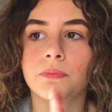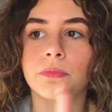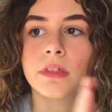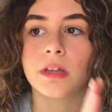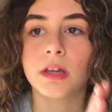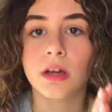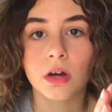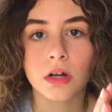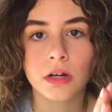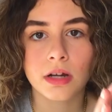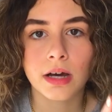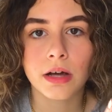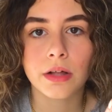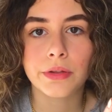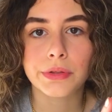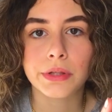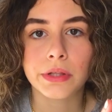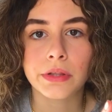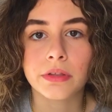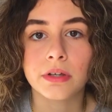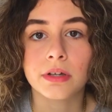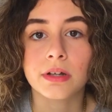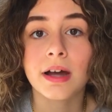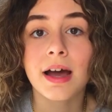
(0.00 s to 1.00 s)
the
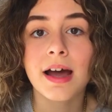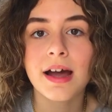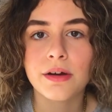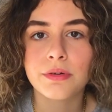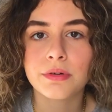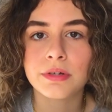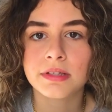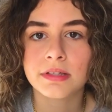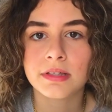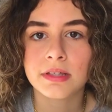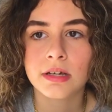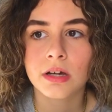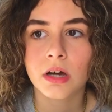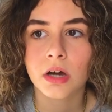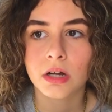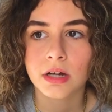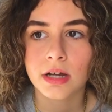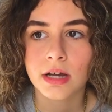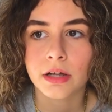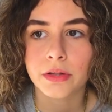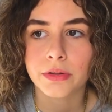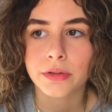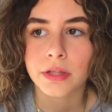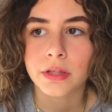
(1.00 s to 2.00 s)
unhealthy thin. I was the
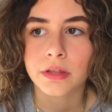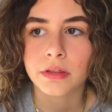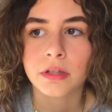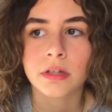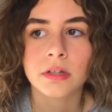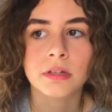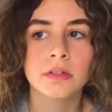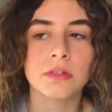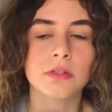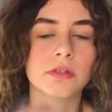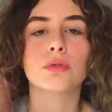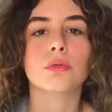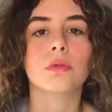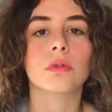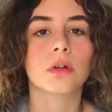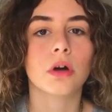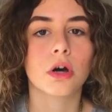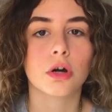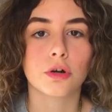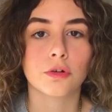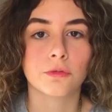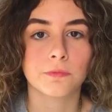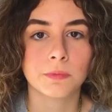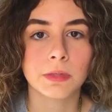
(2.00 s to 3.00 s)
unhealthy thin to a
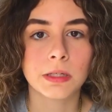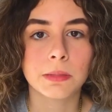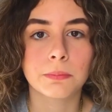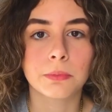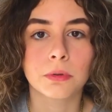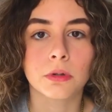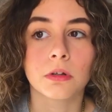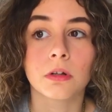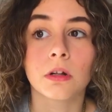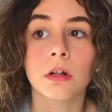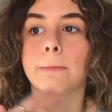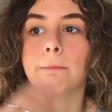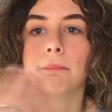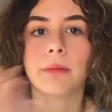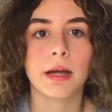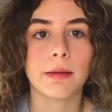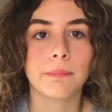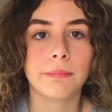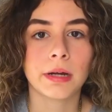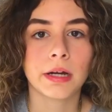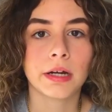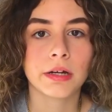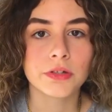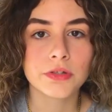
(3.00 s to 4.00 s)
lot of people.
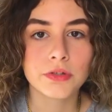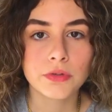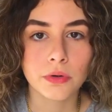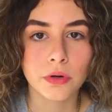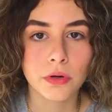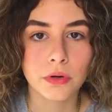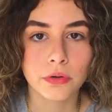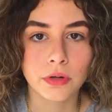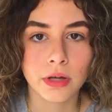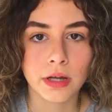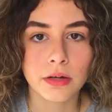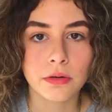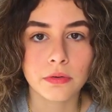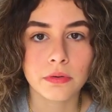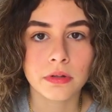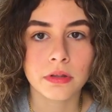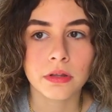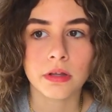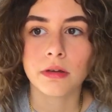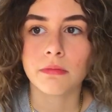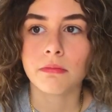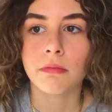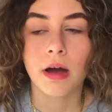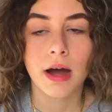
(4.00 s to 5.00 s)
My parents were okay with
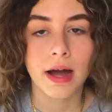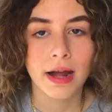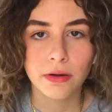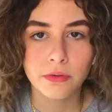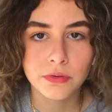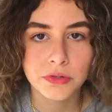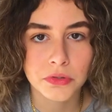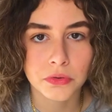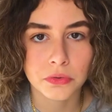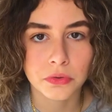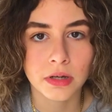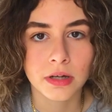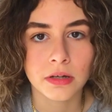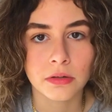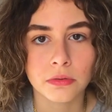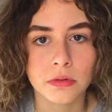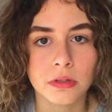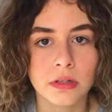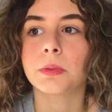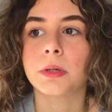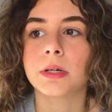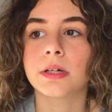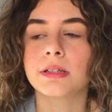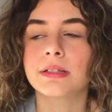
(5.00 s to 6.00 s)
it. I was okay
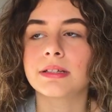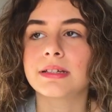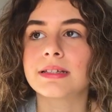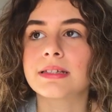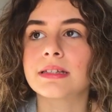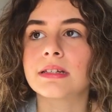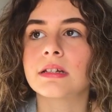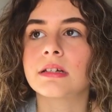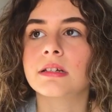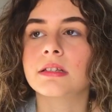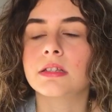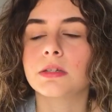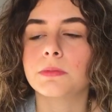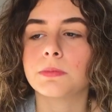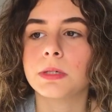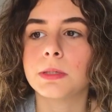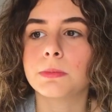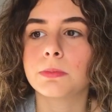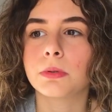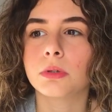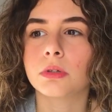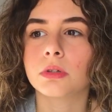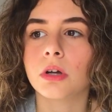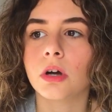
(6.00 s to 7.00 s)
with it. But listening to
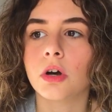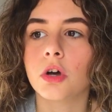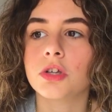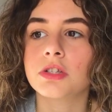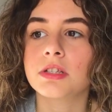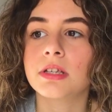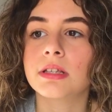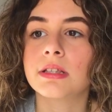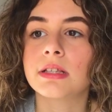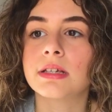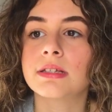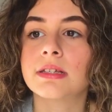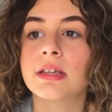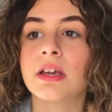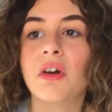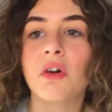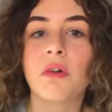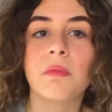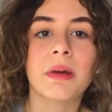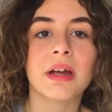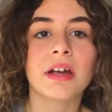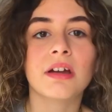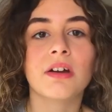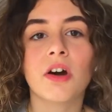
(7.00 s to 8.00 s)
people constantly say,
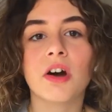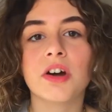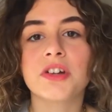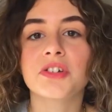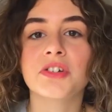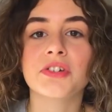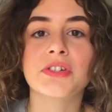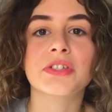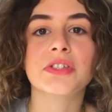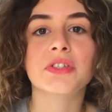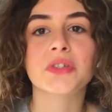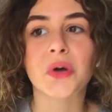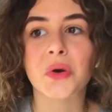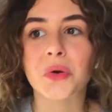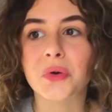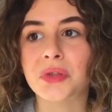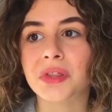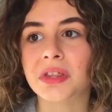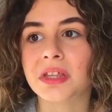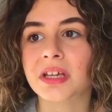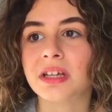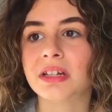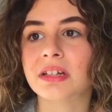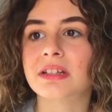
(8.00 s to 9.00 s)
"Oh my god, you're so
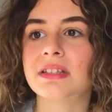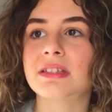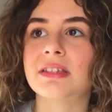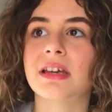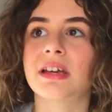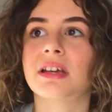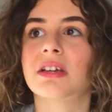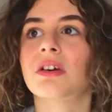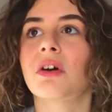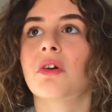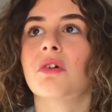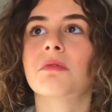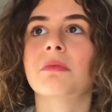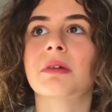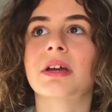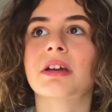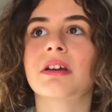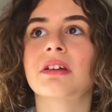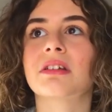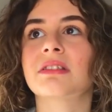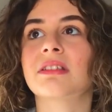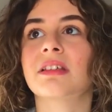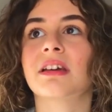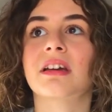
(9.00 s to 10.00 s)
thin," it's like, oh
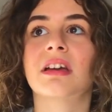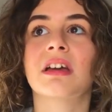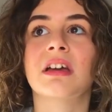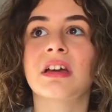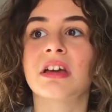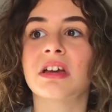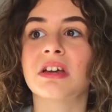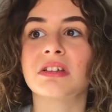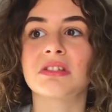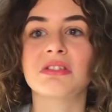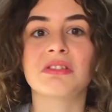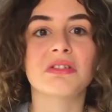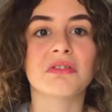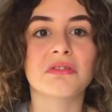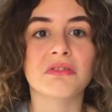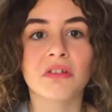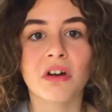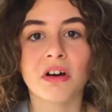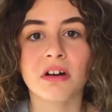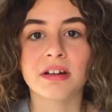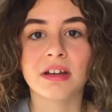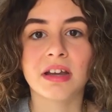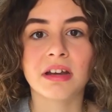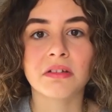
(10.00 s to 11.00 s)
my, it's like, do you
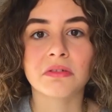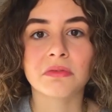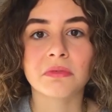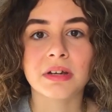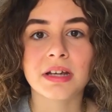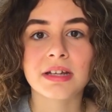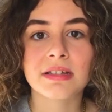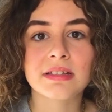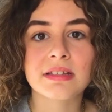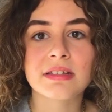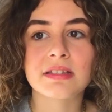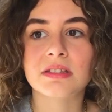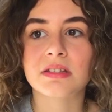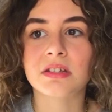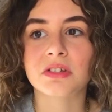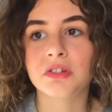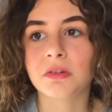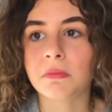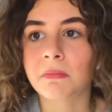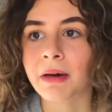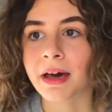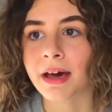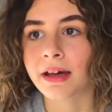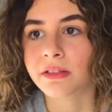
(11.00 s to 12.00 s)
not gain weight? It's
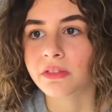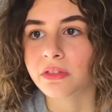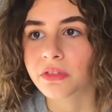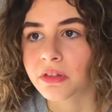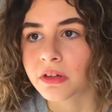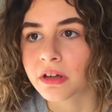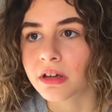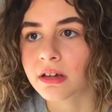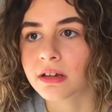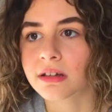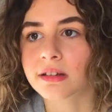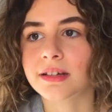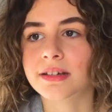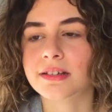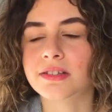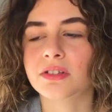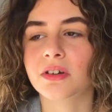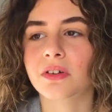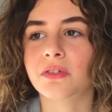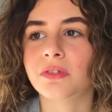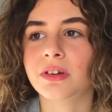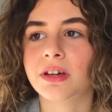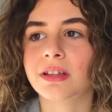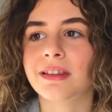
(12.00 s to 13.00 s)
such a bad thing, and like
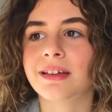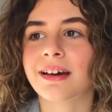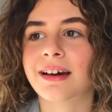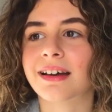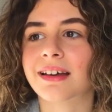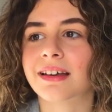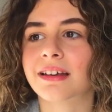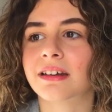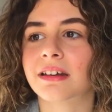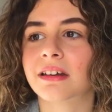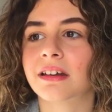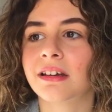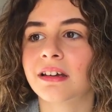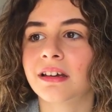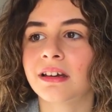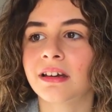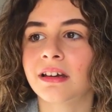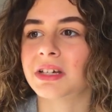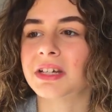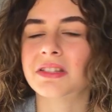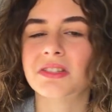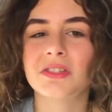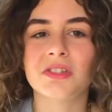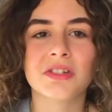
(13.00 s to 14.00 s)
stuff like that. And
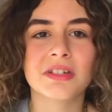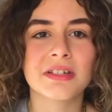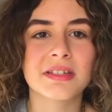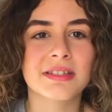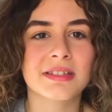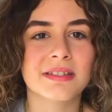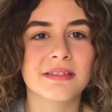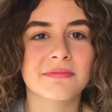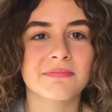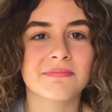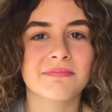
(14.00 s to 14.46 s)
it's just,